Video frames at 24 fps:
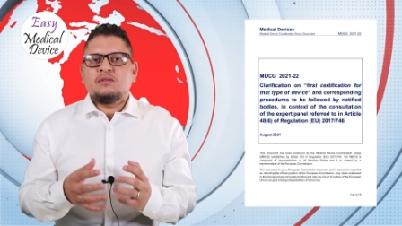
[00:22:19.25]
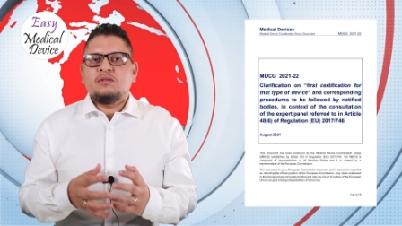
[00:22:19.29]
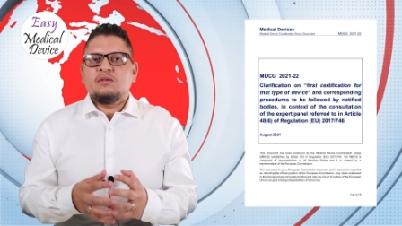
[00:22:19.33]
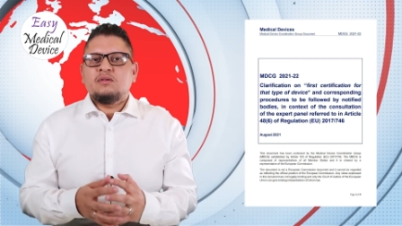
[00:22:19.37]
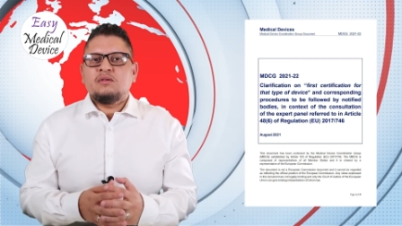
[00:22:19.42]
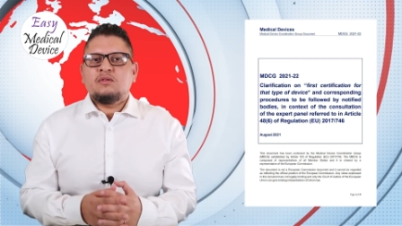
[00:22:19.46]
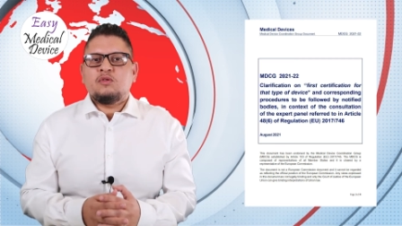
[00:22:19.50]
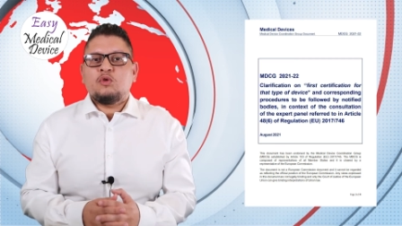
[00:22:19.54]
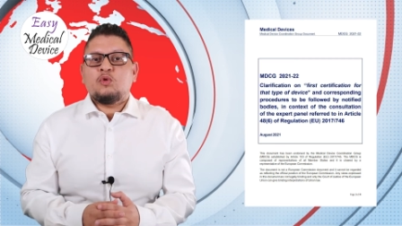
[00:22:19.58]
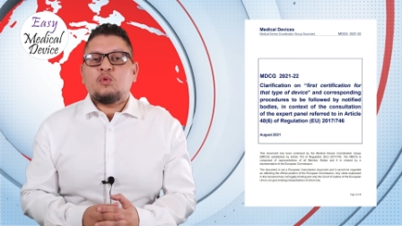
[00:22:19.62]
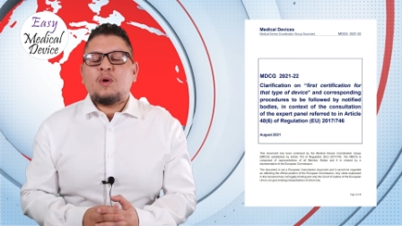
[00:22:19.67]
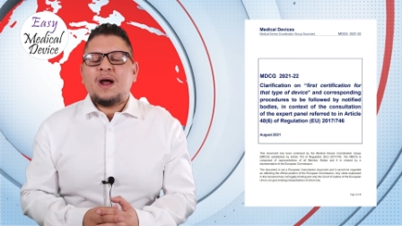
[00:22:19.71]

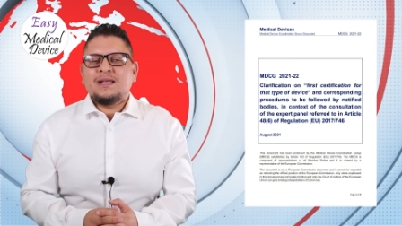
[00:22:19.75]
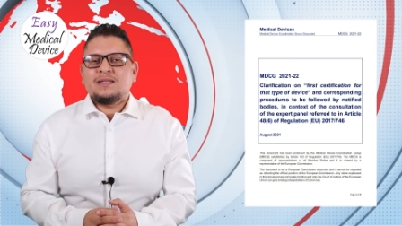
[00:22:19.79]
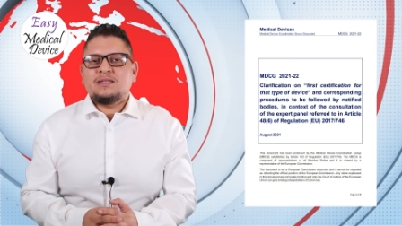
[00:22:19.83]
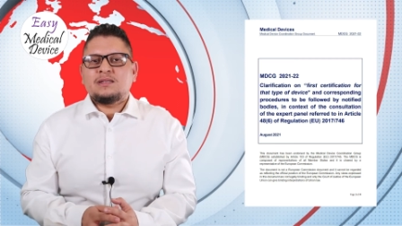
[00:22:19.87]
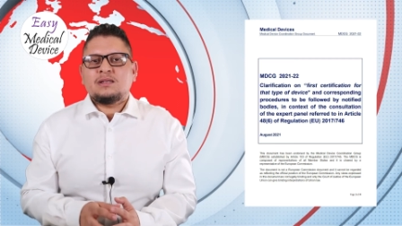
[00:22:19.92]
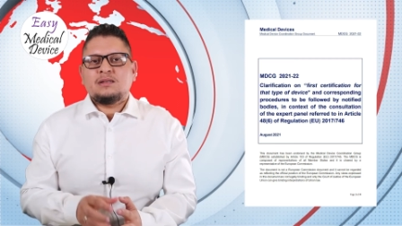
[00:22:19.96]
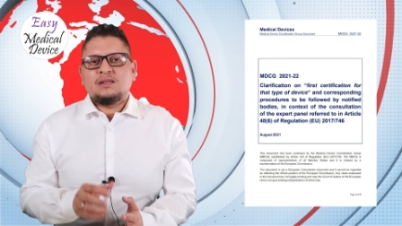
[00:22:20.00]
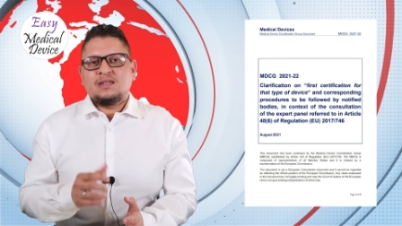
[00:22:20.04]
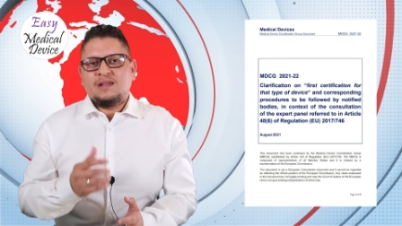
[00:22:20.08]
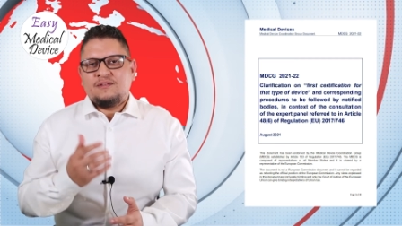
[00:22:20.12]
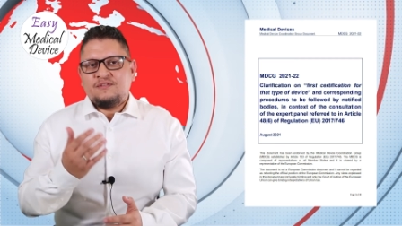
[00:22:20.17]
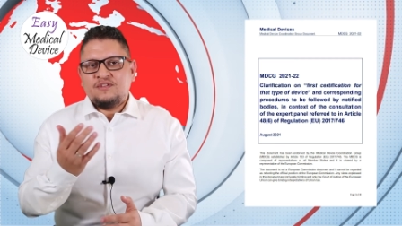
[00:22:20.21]
the, the
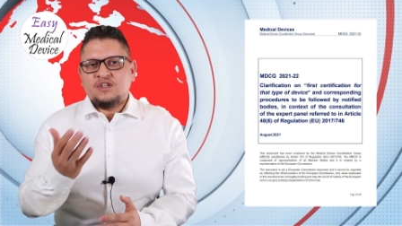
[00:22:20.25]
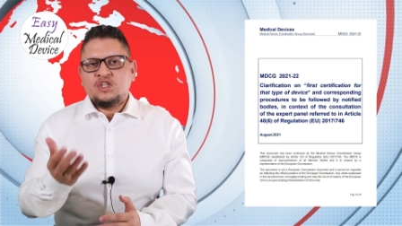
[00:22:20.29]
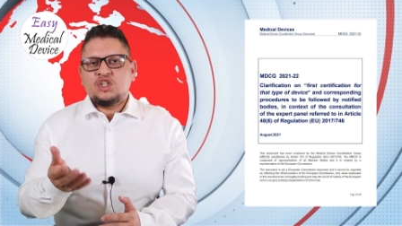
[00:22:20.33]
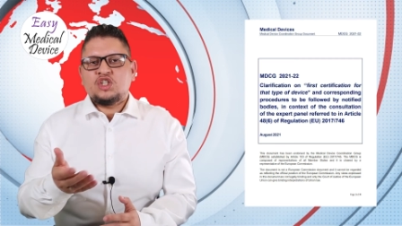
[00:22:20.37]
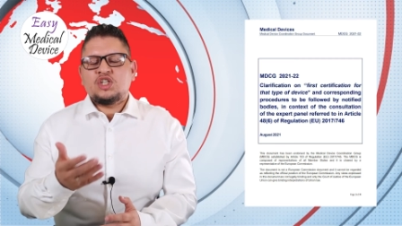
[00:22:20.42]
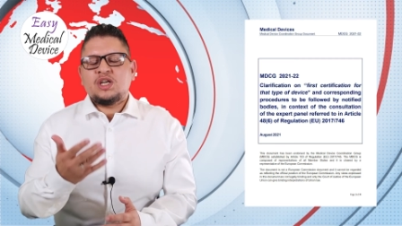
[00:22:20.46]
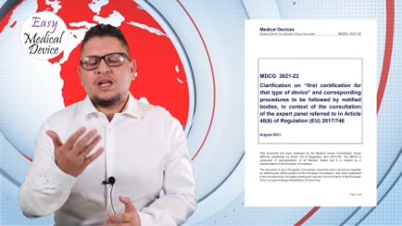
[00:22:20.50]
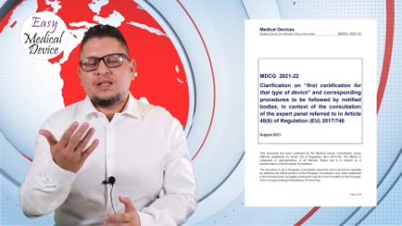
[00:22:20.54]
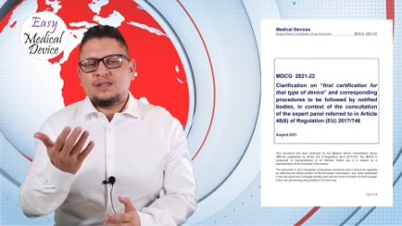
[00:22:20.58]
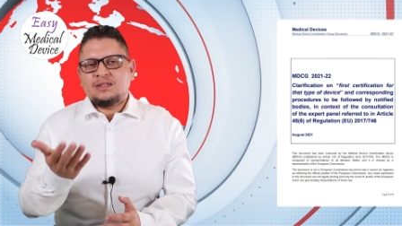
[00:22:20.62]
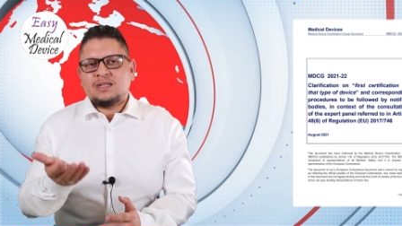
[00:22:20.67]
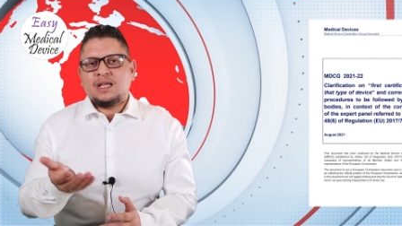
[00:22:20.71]
right
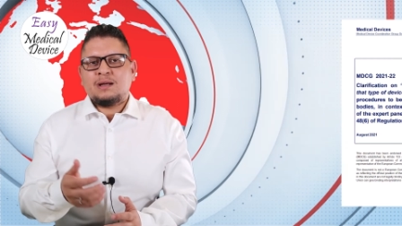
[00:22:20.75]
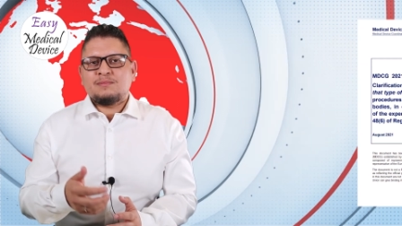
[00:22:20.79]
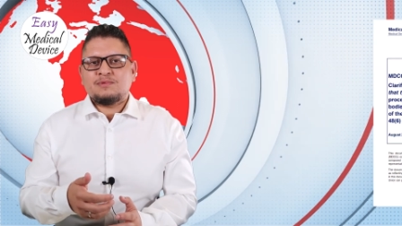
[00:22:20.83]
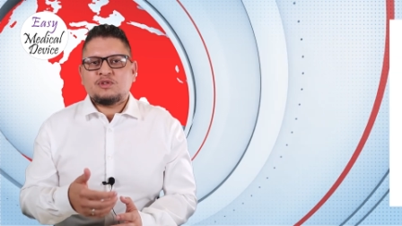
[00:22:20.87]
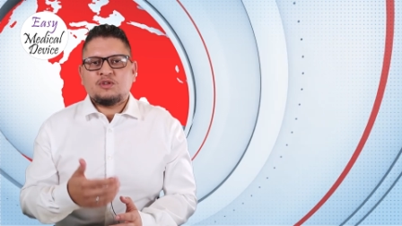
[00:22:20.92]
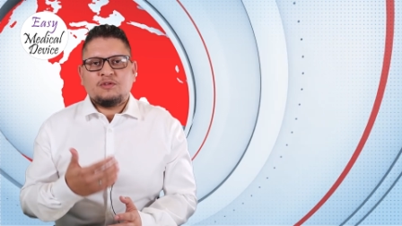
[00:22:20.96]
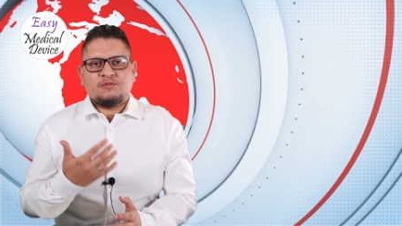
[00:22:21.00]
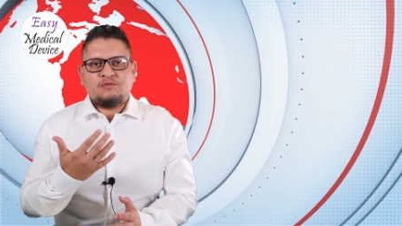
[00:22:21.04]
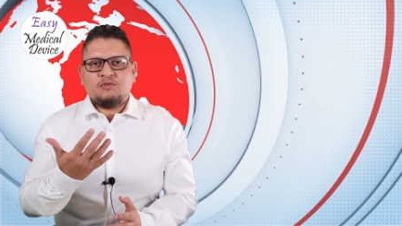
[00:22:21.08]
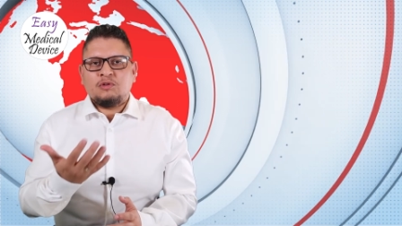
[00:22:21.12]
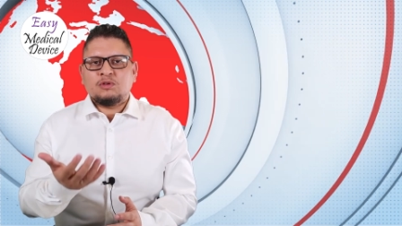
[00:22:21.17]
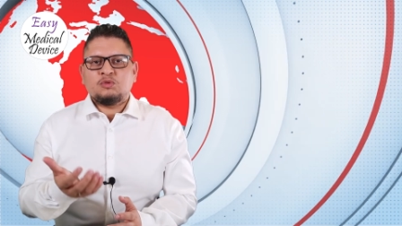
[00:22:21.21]
definition and
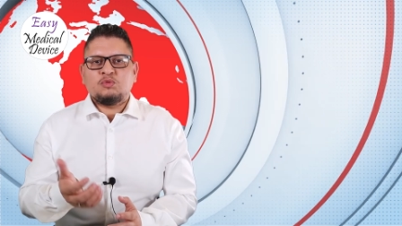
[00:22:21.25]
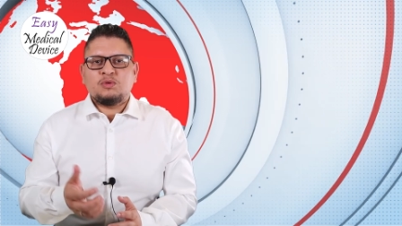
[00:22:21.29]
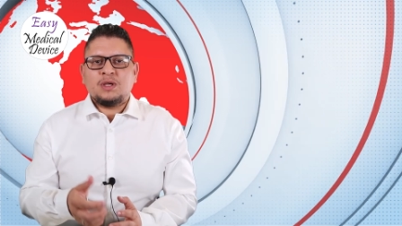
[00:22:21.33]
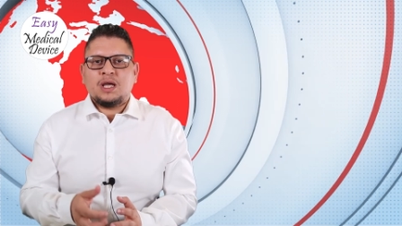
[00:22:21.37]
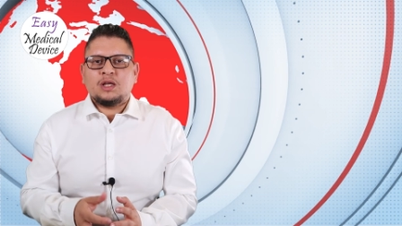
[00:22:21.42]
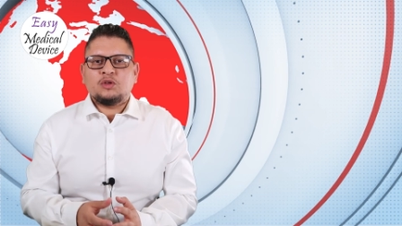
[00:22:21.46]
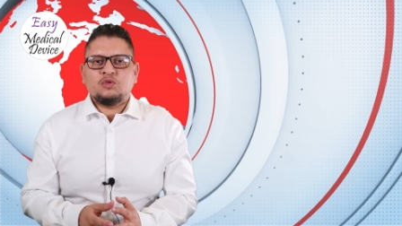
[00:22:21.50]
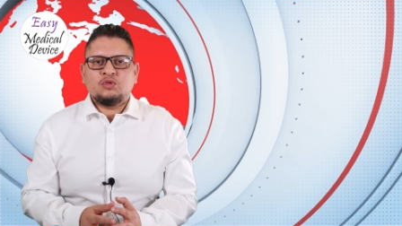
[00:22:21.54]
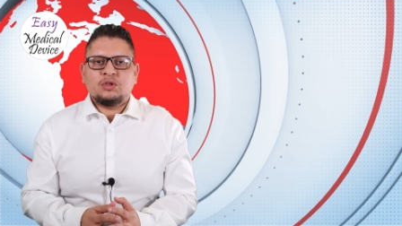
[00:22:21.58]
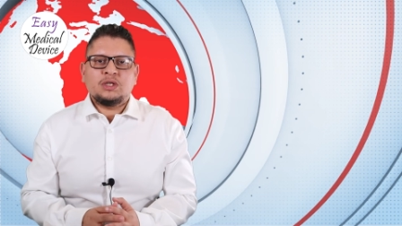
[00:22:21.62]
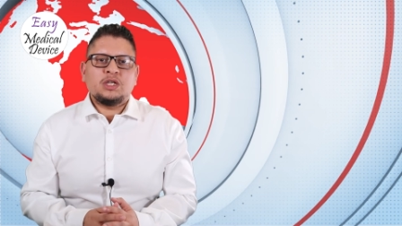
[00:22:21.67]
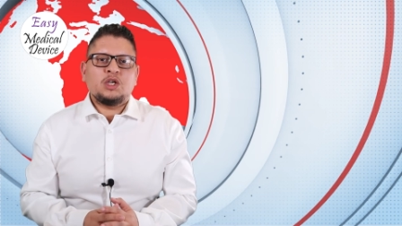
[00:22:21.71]
terms of what we
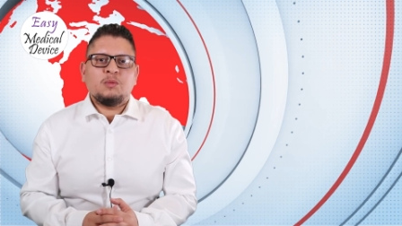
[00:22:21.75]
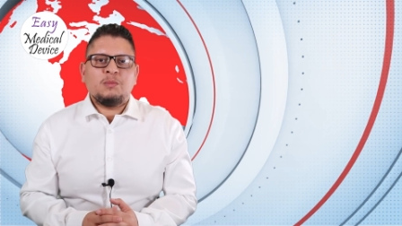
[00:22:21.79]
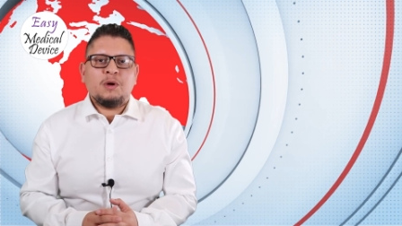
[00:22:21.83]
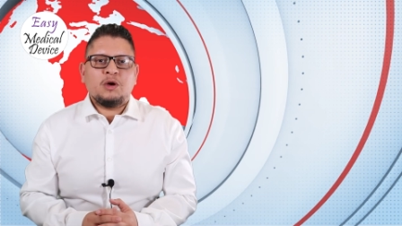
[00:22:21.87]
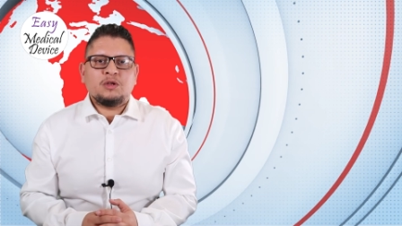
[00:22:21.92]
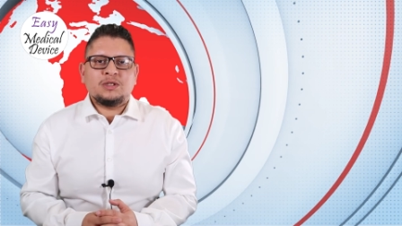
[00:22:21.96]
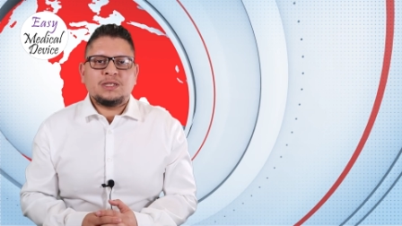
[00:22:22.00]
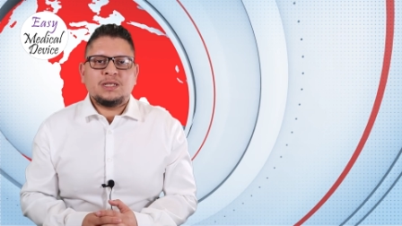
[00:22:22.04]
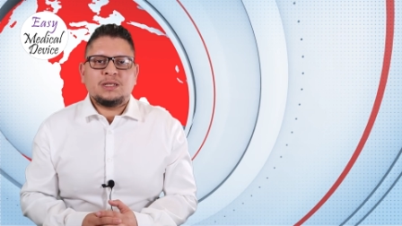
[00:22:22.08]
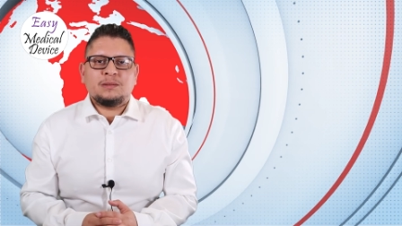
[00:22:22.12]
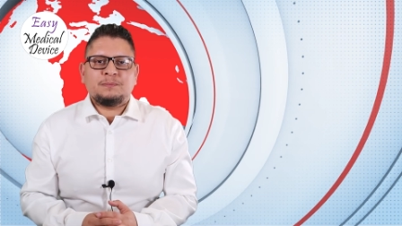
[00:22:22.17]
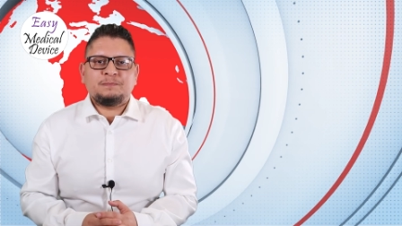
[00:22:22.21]
are talking
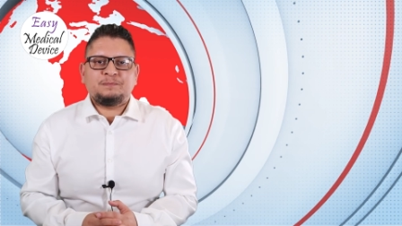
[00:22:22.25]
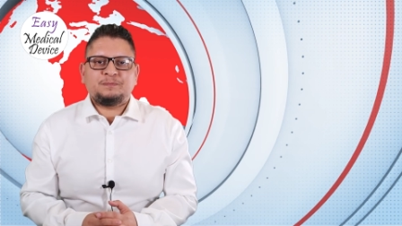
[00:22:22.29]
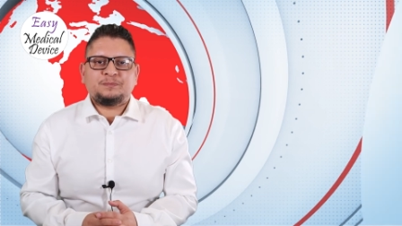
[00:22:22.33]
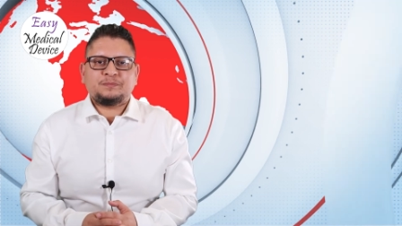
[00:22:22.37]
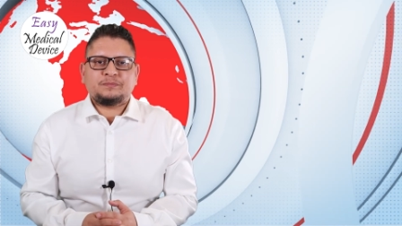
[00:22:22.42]
about here.